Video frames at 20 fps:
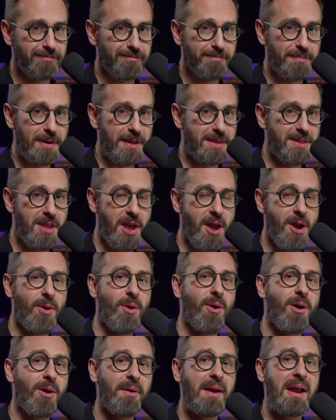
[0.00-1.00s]
But
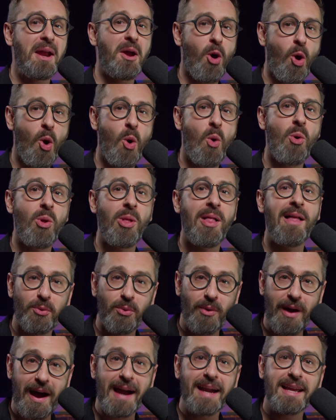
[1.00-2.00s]
there are a whole
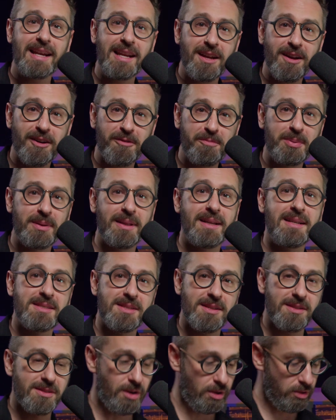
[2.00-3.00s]
variety of
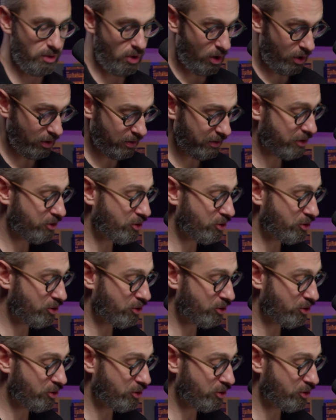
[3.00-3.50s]
places along the